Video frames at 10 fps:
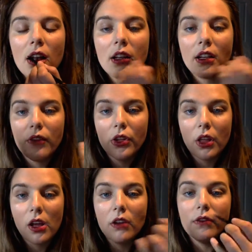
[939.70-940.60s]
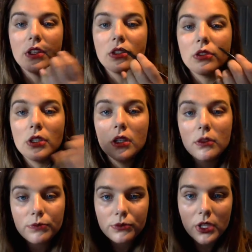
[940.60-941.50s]
to give you like a
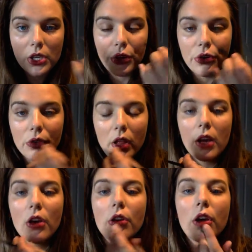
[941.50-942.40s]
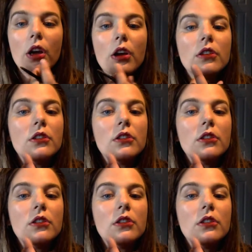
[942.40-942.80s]
visual cue, like, okay,